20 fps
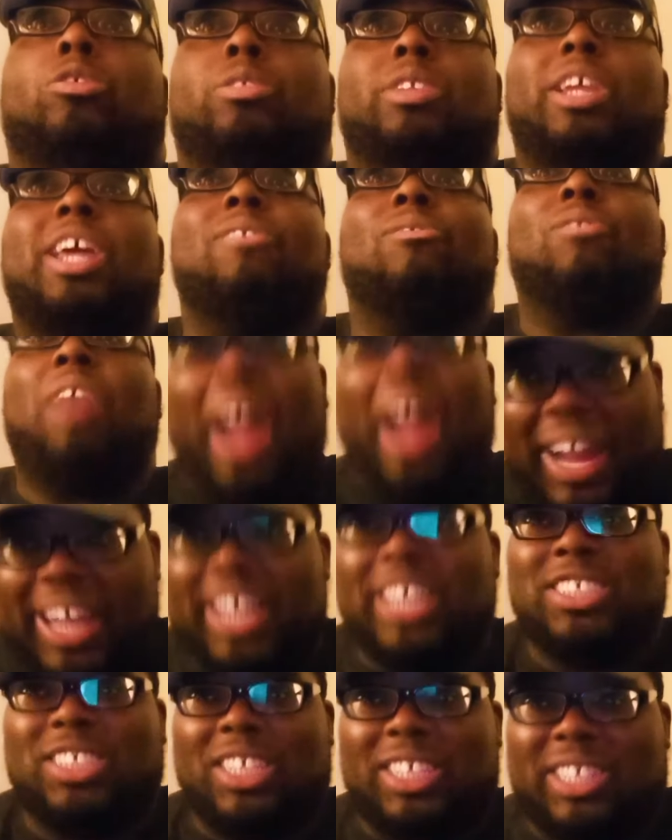Nick Wright
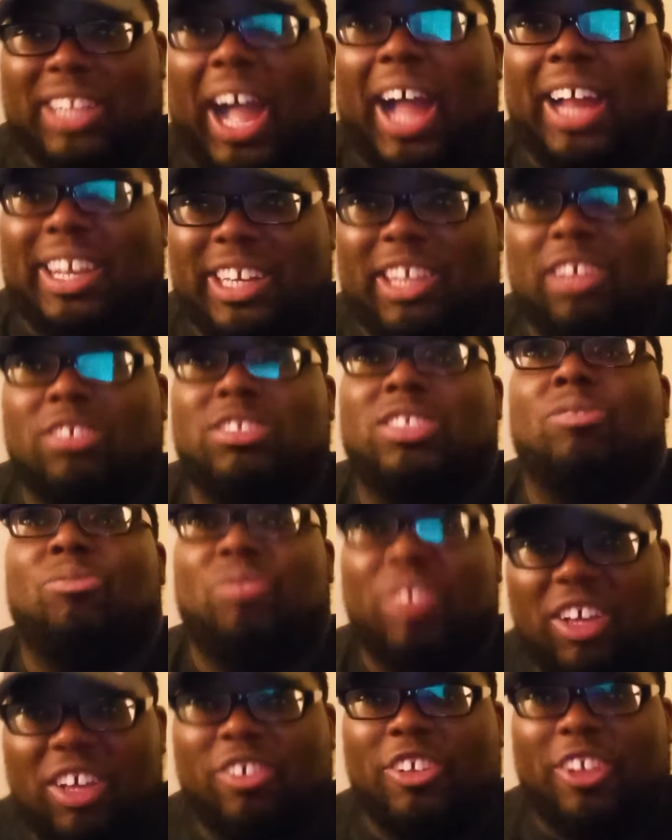is a goddamn
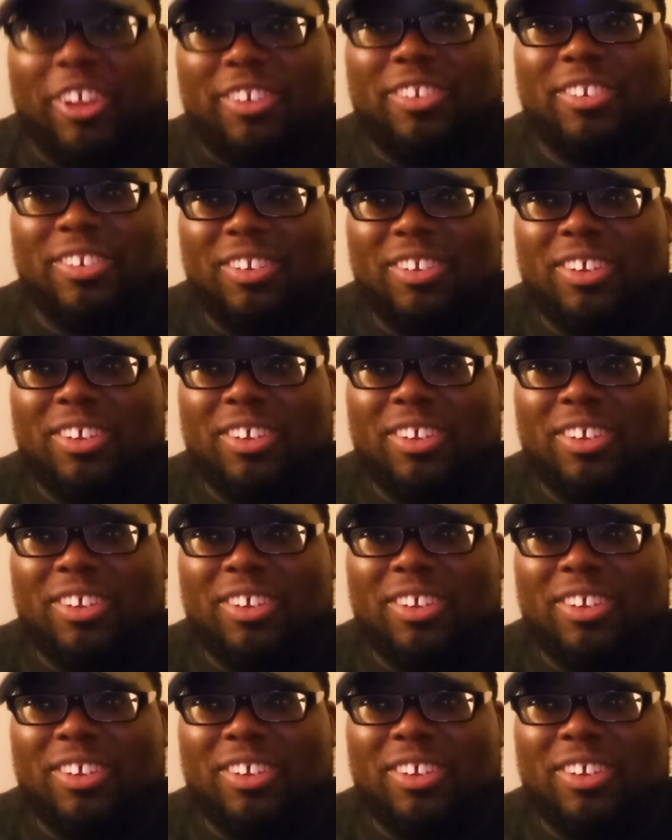civilian